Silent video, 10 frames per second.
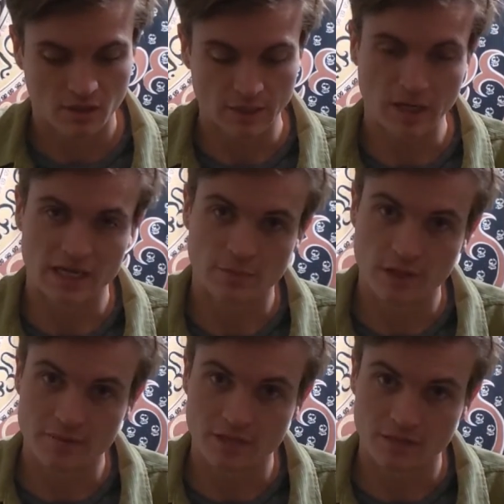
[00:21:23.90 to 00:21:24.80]
I'm guided
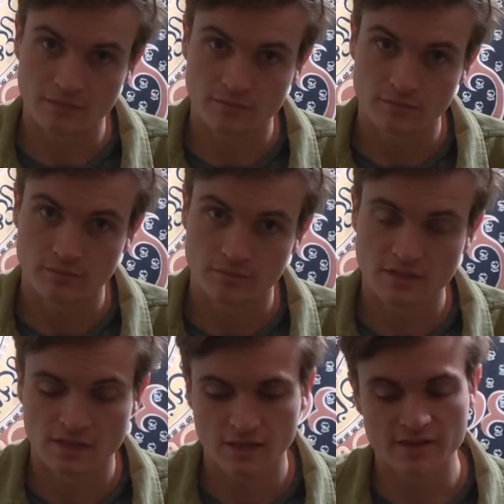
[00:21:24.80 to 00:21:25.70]
by me,
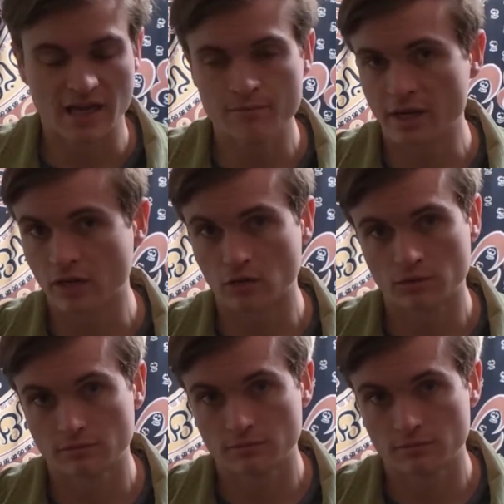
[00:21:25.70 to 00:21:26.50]
not Michael.